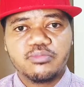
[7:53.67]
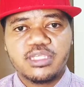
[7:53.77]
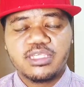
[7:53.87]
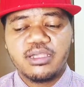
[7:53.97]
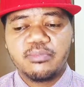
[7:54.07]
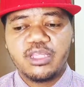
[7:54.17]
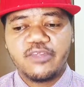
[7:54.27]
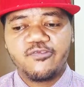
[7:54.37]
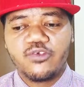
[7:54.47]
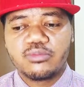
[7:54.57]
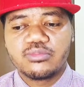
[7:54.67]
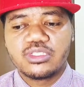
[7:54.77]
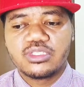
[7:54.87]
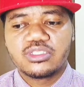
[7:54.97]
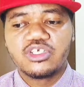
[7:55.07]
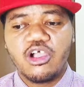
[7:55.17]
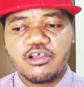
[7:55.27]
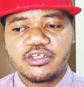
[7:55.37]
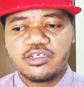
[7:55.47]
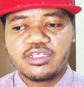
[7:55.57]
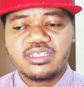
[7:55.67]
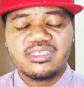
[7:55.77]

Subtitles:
media platforms garner